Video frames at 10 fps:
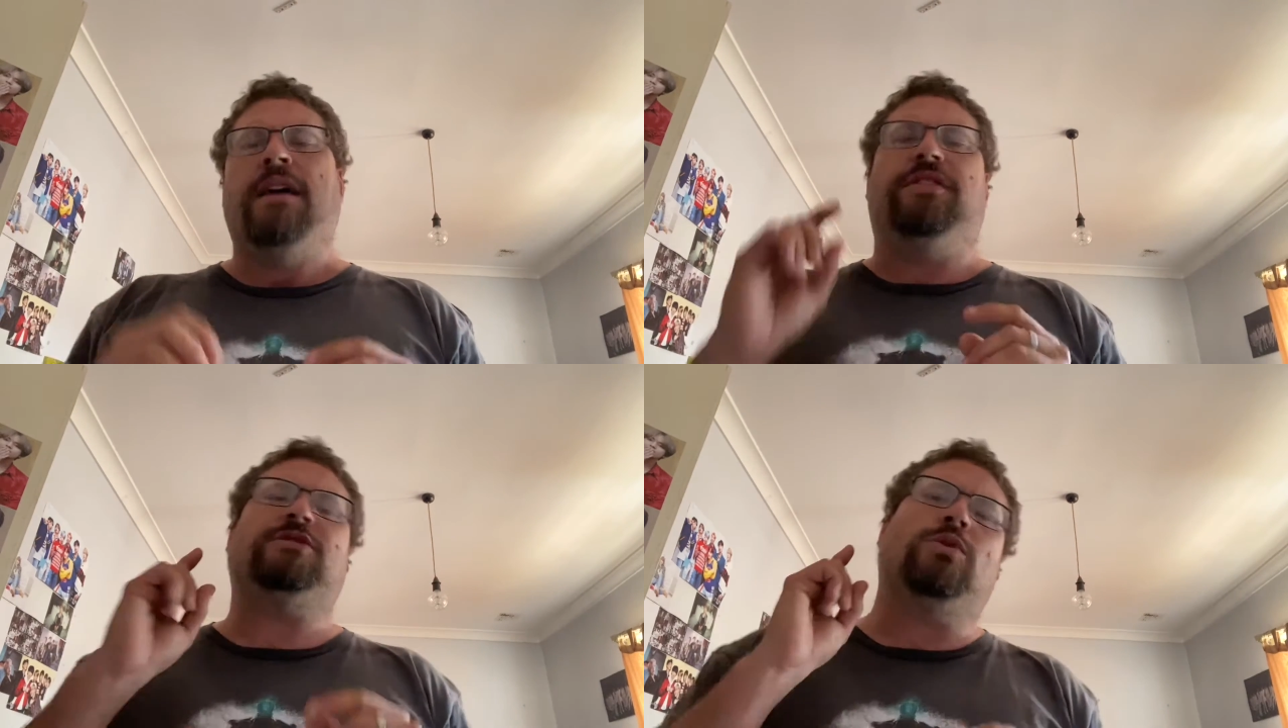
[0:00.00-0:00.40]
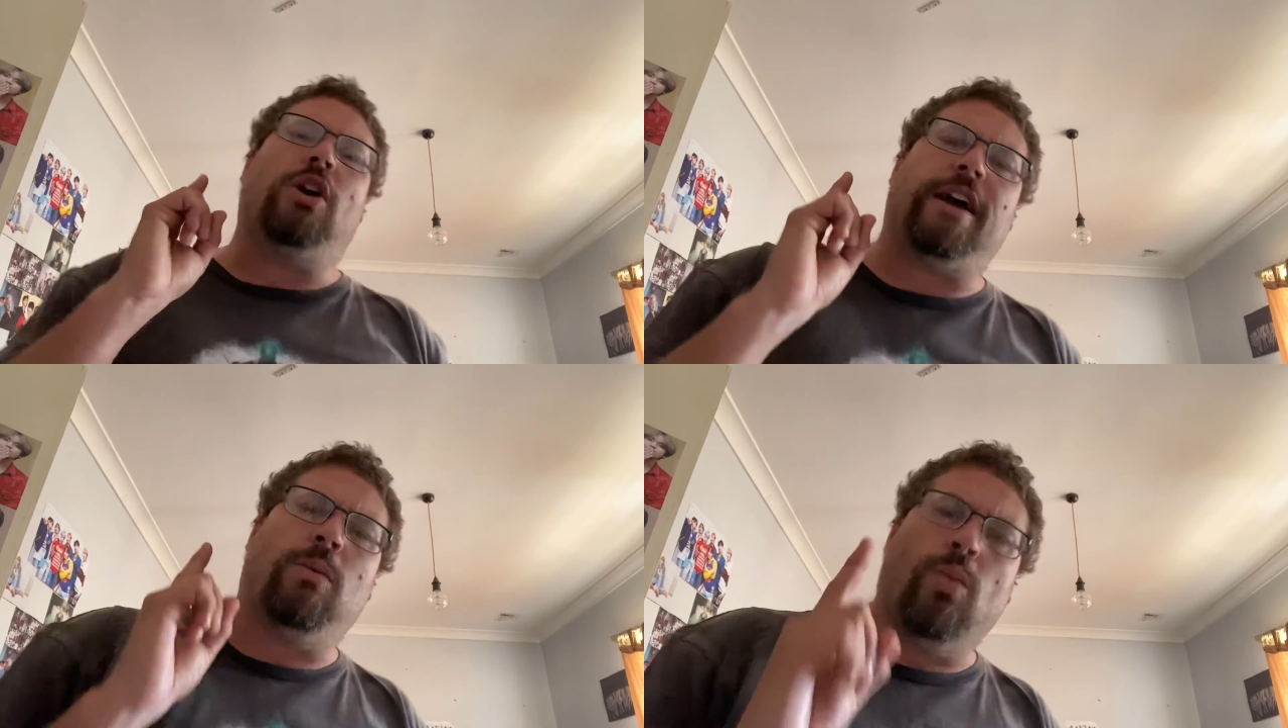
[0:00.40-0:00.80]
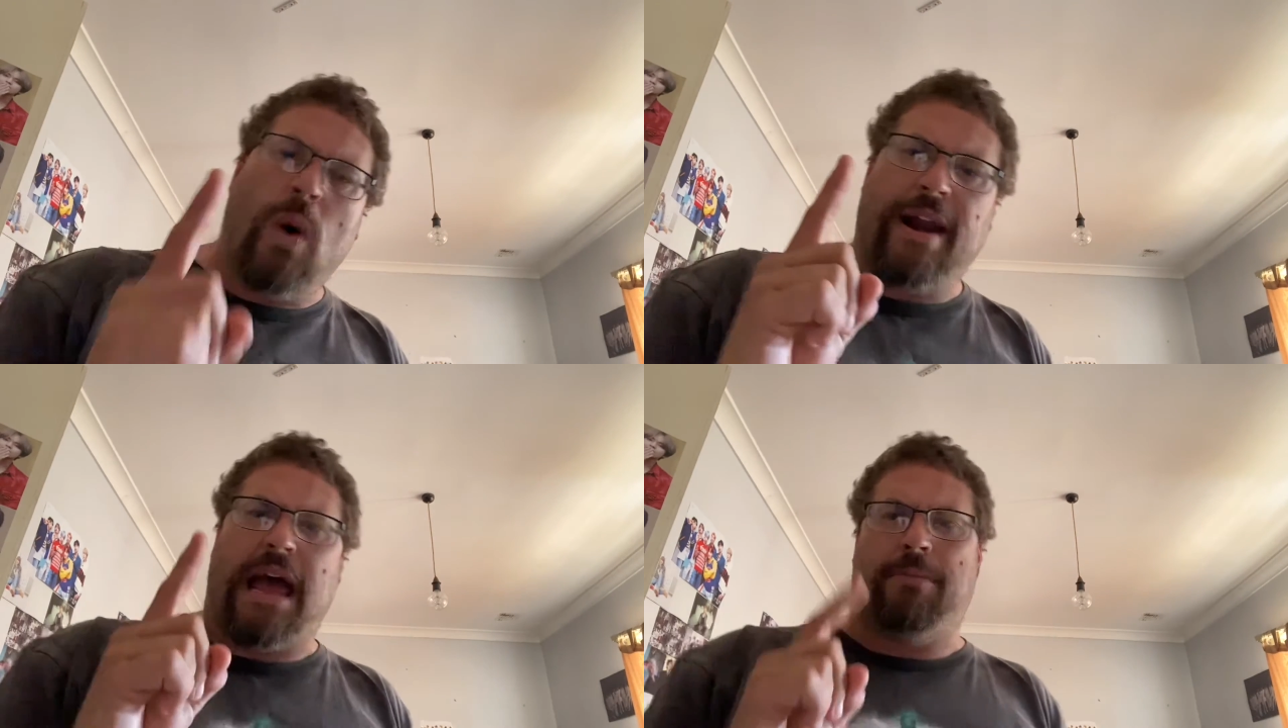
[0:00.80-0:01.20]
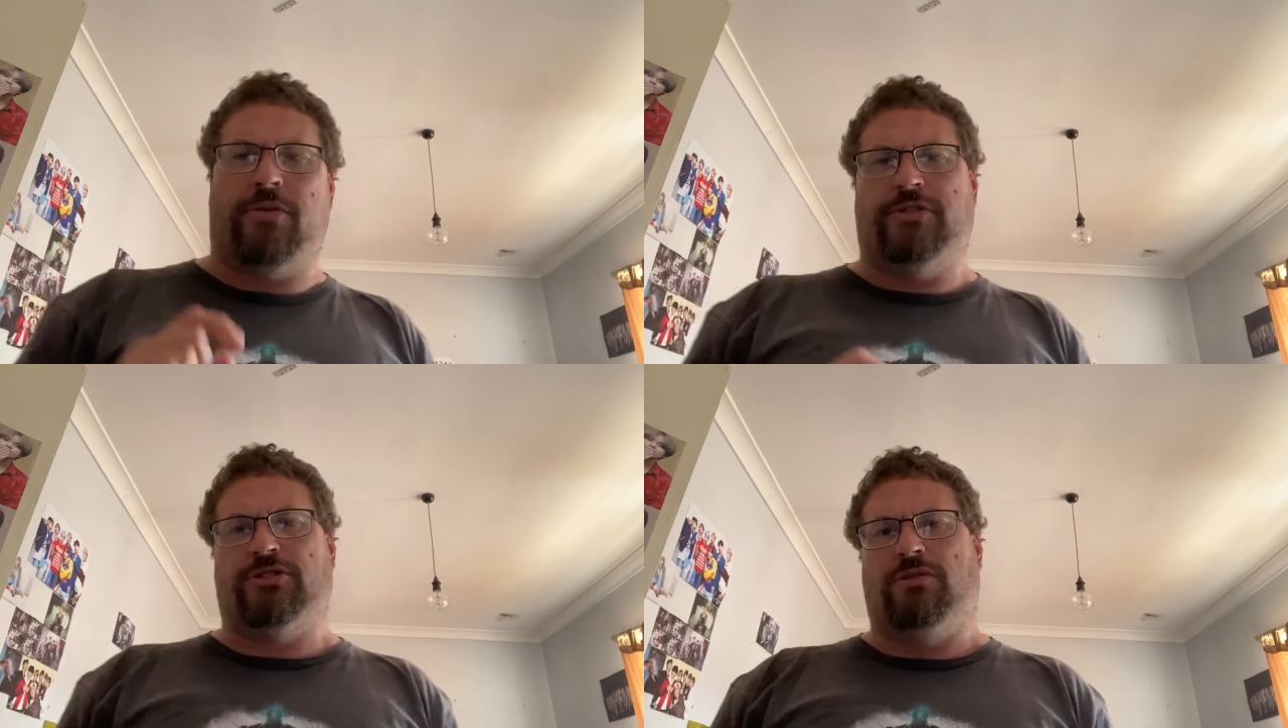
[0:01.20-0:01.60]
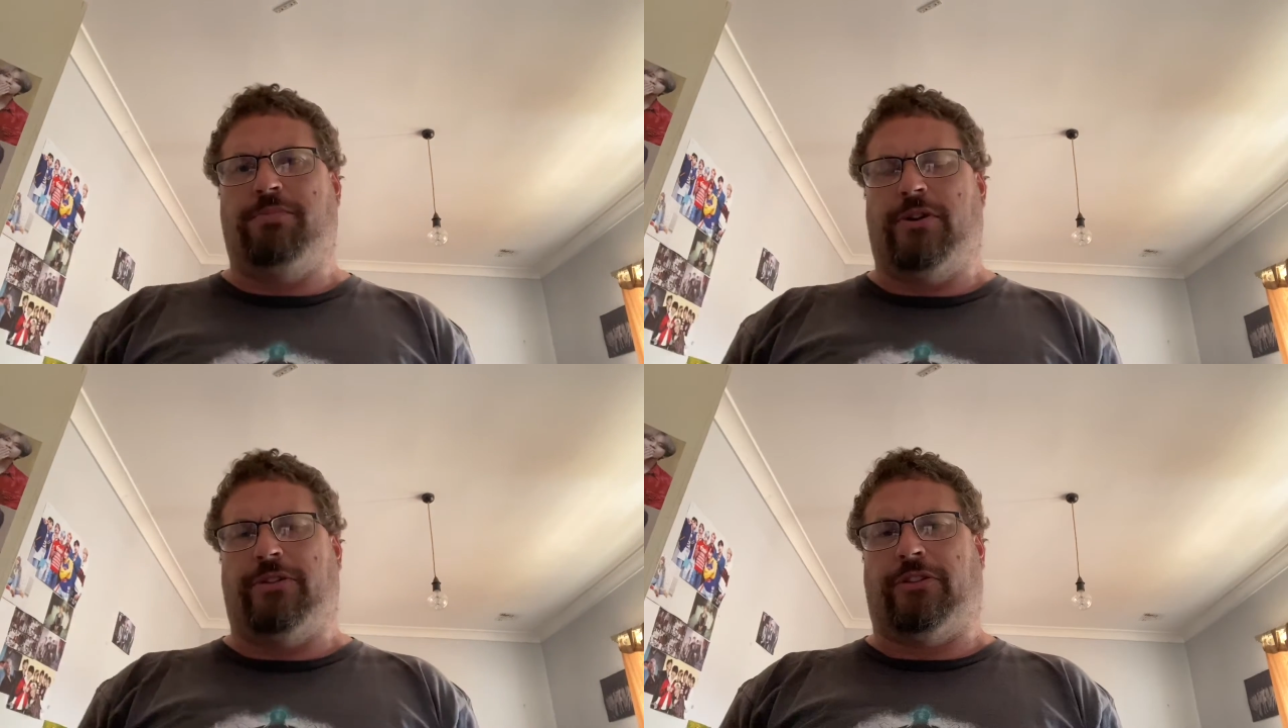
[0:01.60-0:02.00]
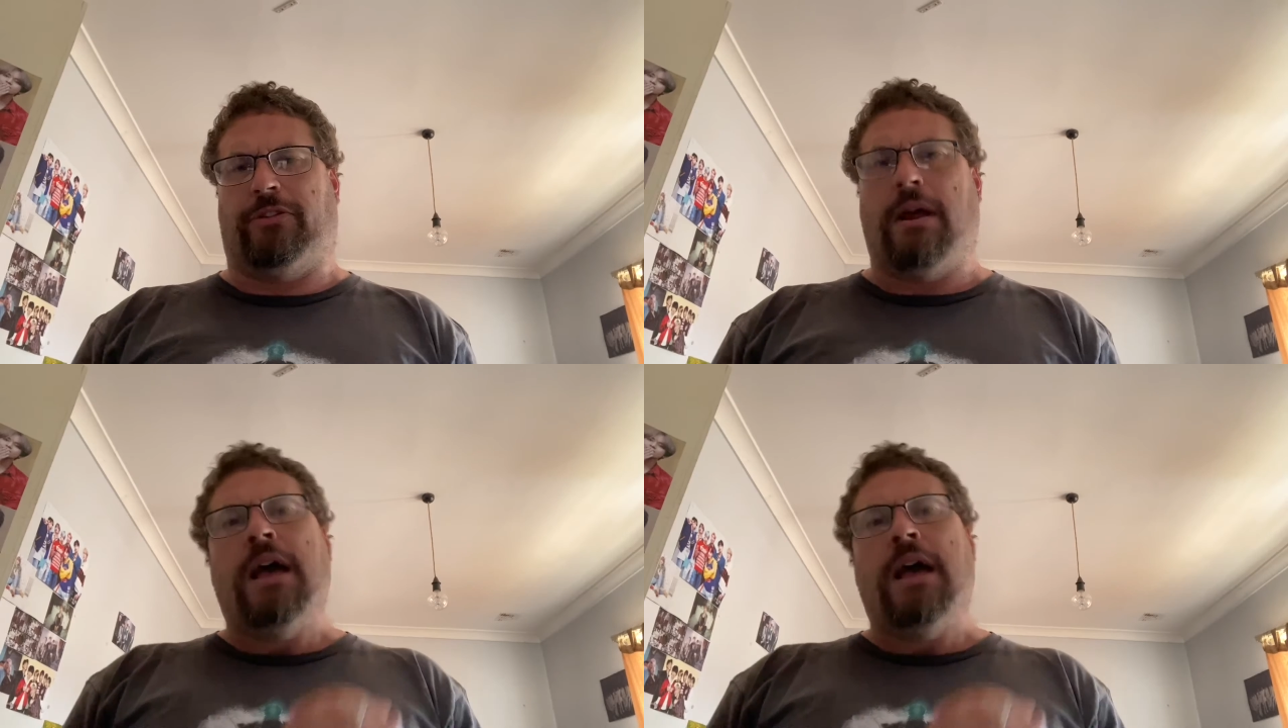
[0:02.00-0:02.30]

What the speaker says: This will not help one Aboriginal person.